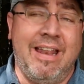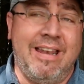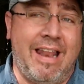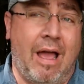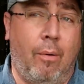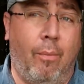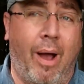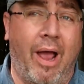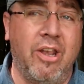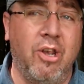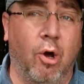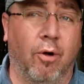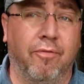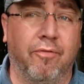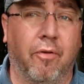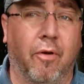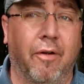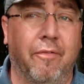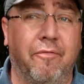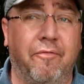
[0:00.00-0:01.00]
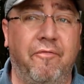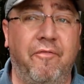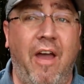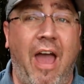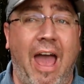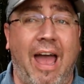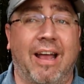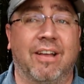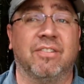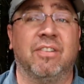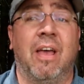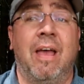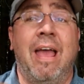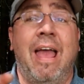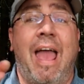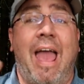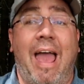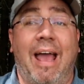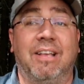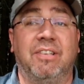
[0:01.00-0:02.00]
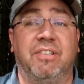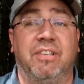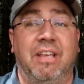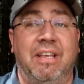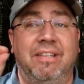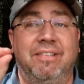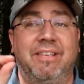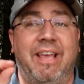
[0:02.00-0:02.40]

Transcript: Now I know for a fact ESEE